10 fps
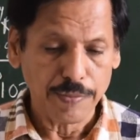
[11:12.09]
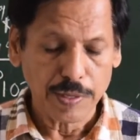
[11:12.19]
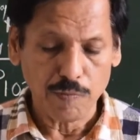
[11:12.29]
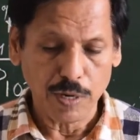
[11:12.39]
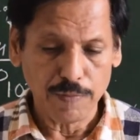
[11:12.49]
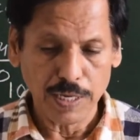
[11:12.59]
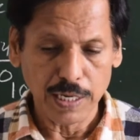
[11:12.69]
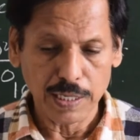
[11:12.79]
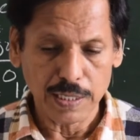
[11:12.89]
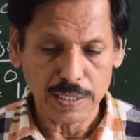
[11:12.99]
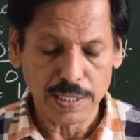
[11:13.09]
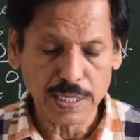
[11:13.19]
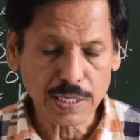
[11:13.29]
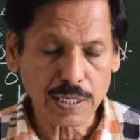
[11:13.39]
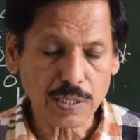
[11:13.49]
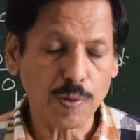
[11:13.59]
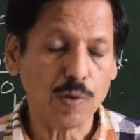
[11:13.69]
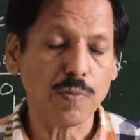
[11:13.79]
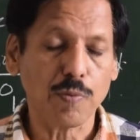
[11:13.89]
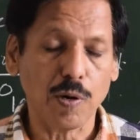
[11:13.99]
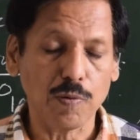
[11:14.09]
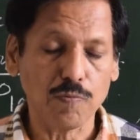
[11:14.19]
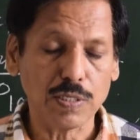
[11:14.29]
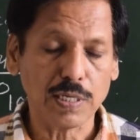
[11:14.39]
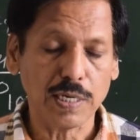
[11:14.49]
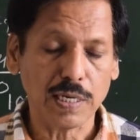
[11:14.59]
when we discuss about a problem, we say,